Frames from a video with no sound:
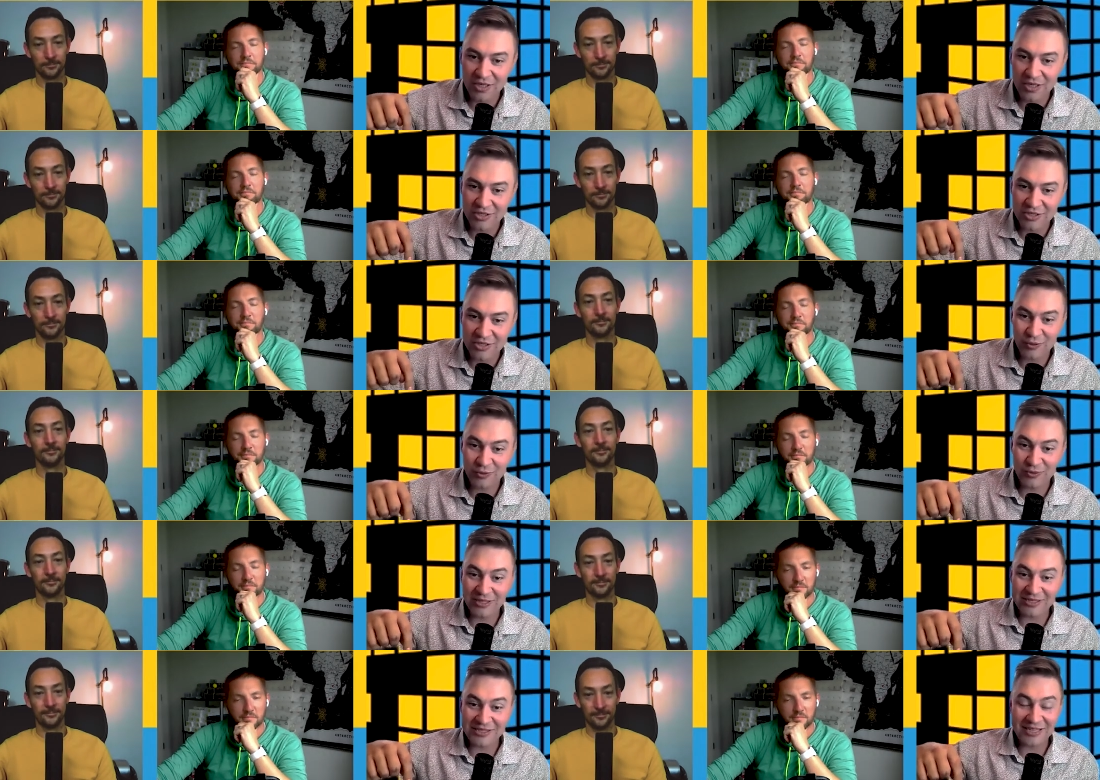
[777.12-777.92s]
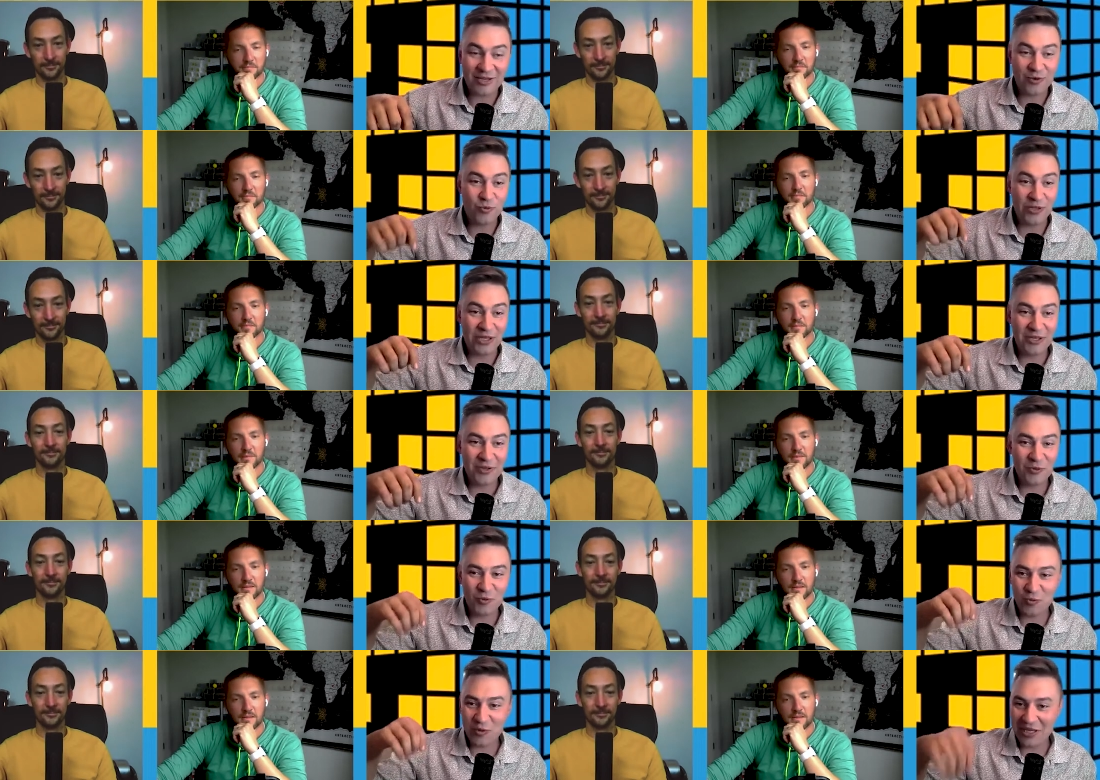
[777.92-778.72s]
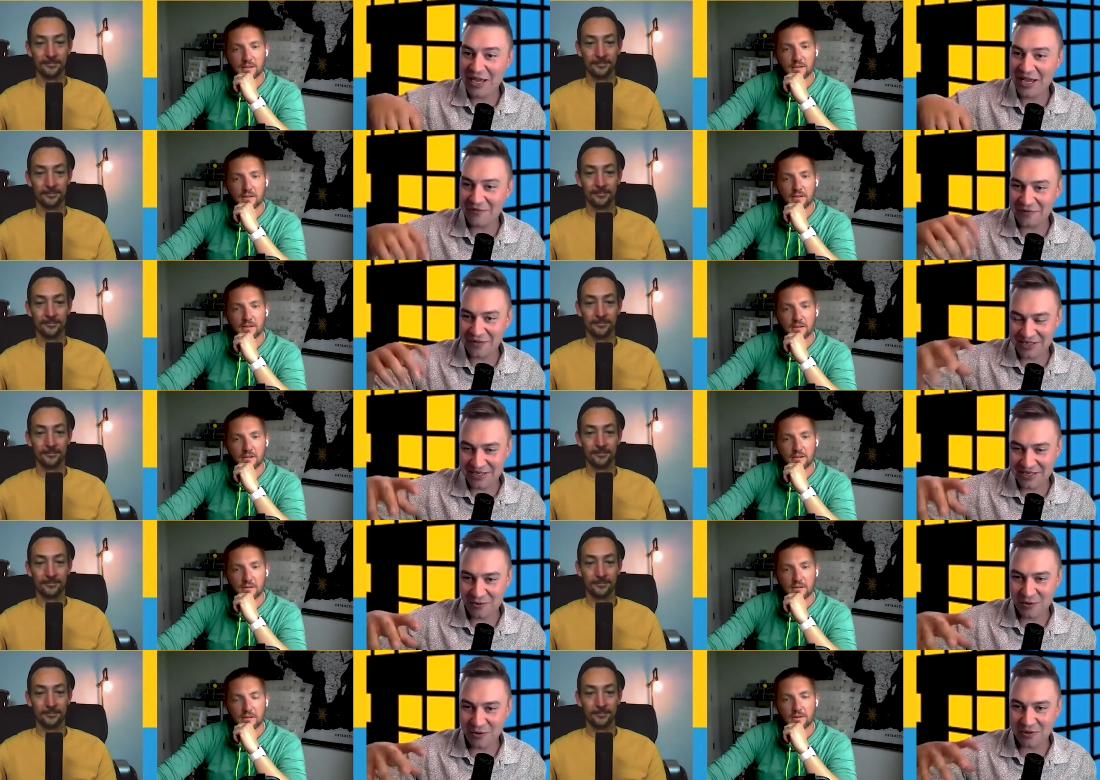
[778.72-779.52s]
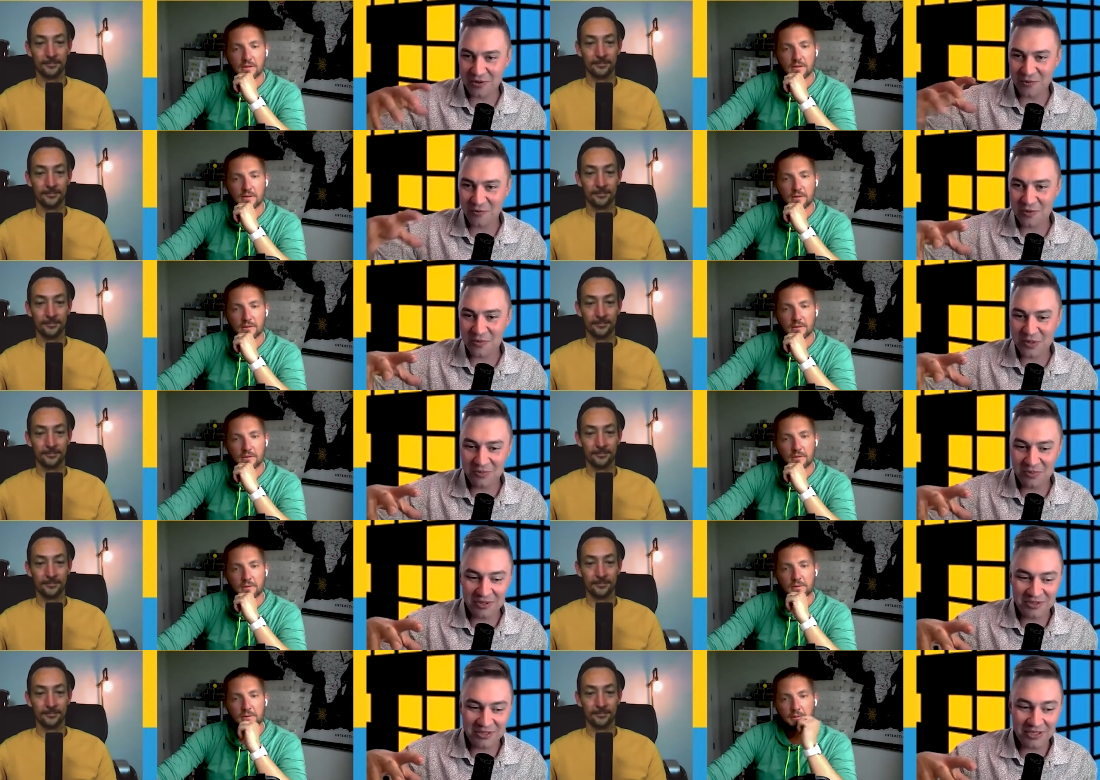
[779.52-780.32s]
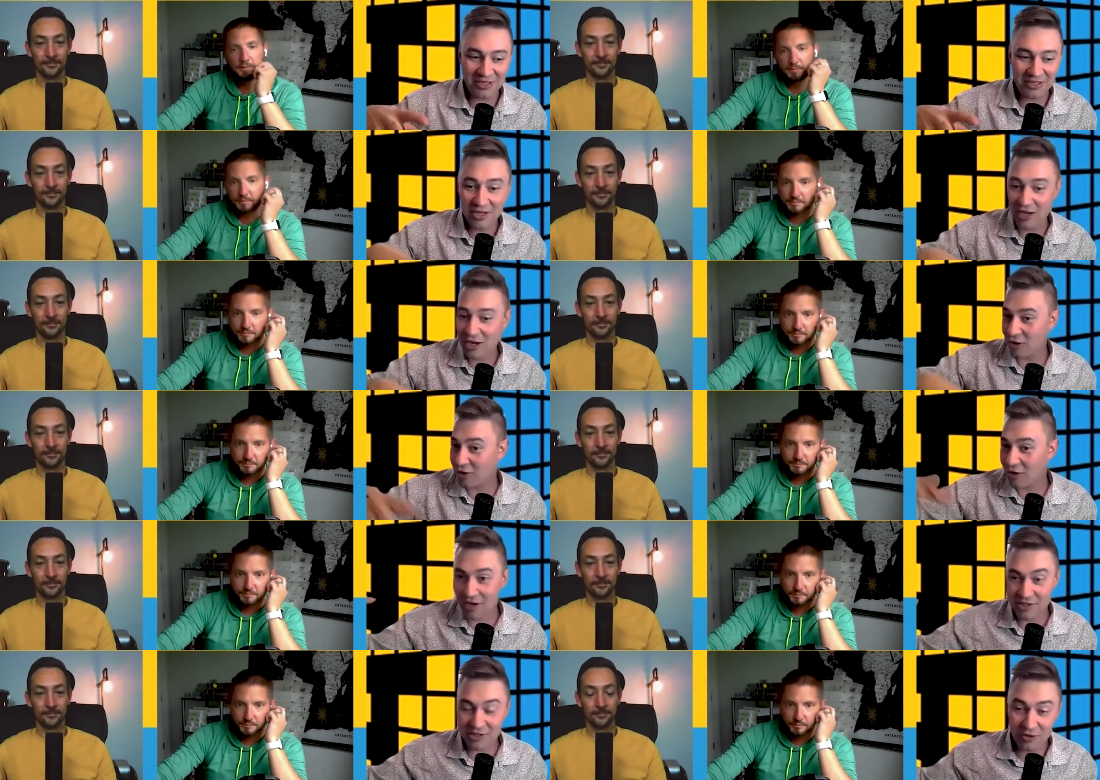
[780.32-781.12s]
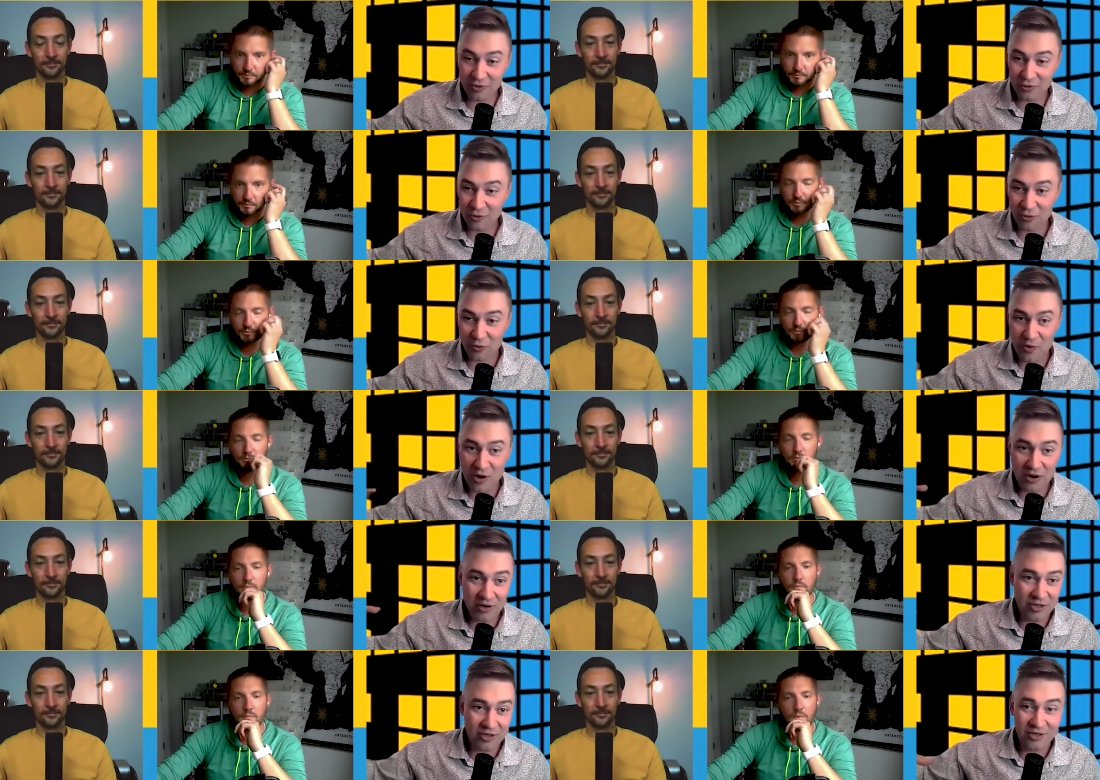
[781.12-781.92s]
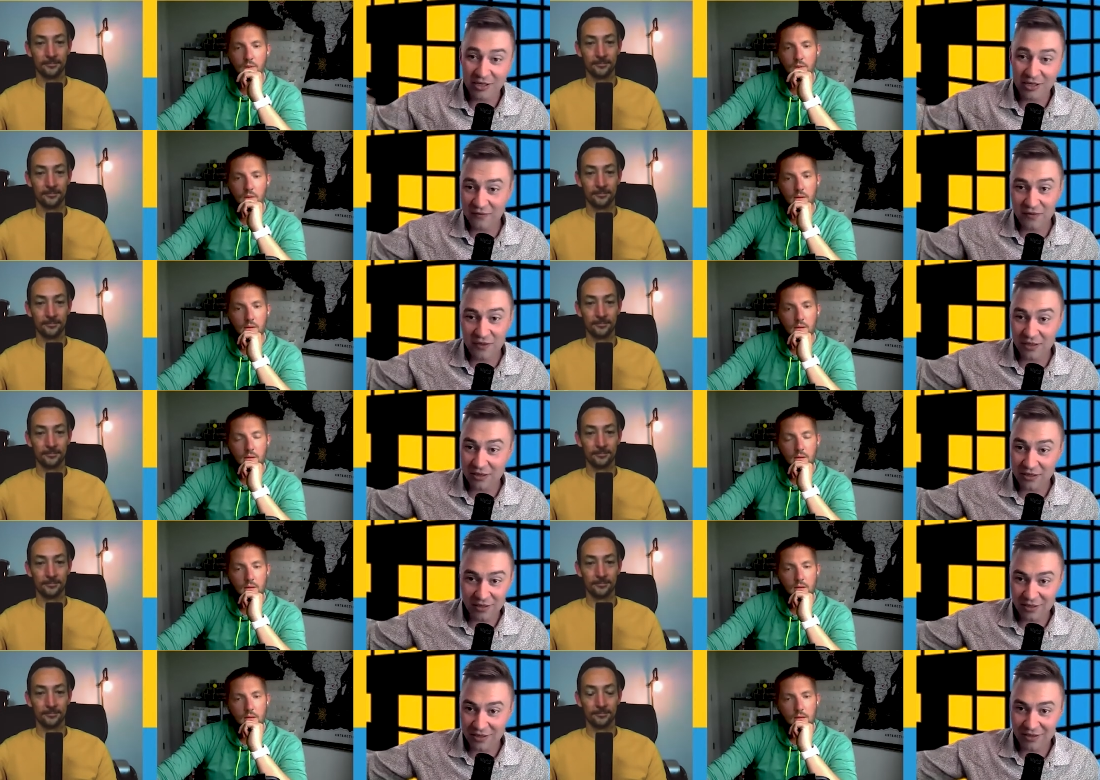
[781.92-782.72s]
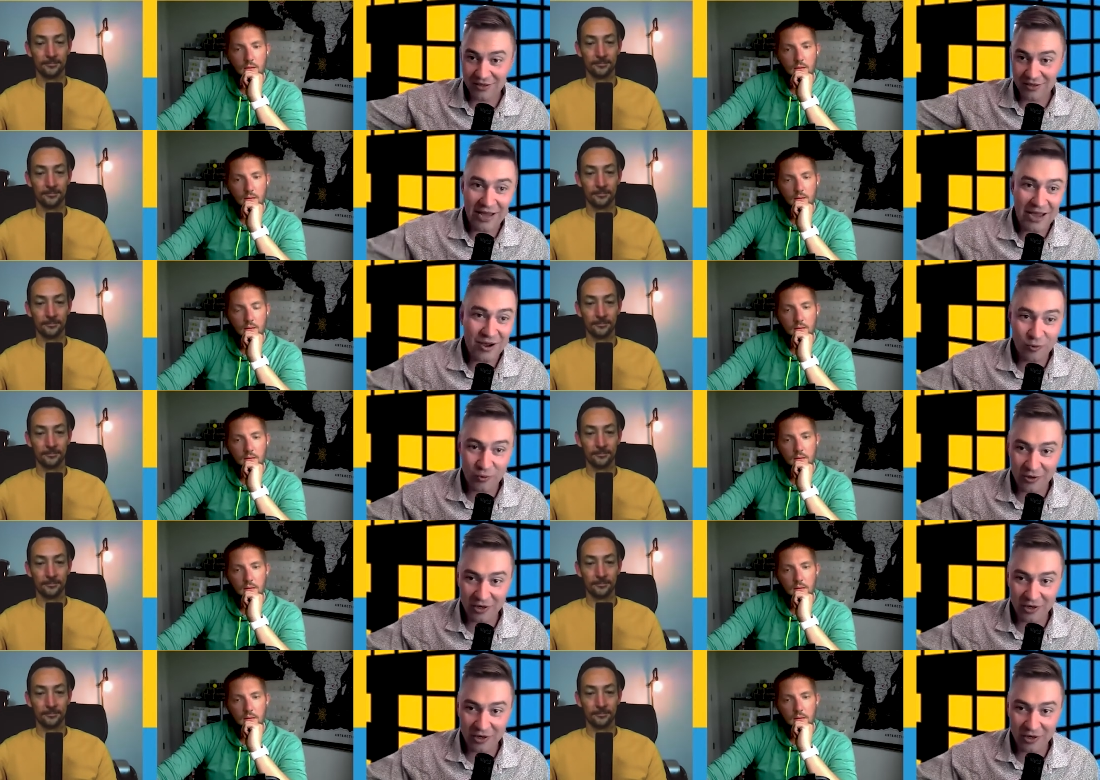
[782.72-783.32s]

Speaker 1: So it's like, we, we have this network that we've been building across all North America. And even now we're